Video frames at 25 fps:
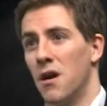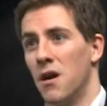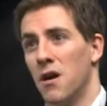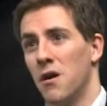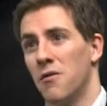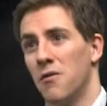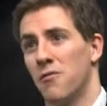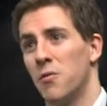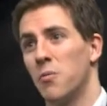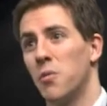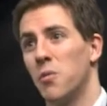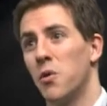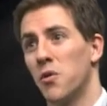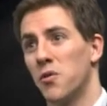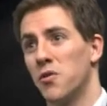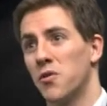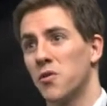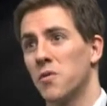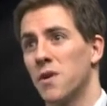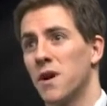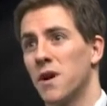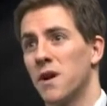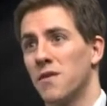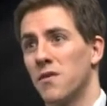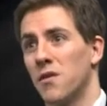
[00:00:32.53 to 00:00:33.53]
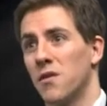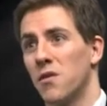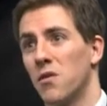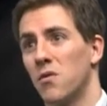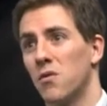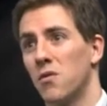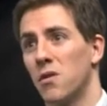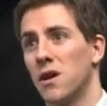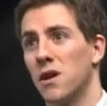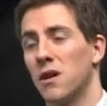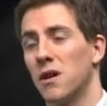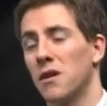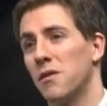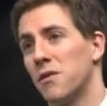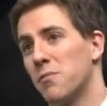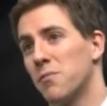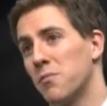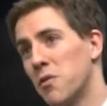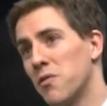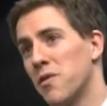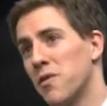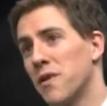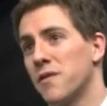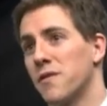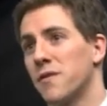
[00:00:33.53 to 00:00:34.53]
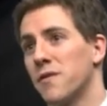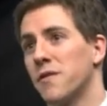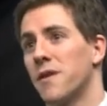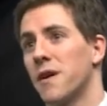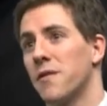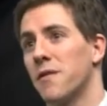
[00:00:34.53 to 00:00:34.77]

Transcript: for postgrads only, professors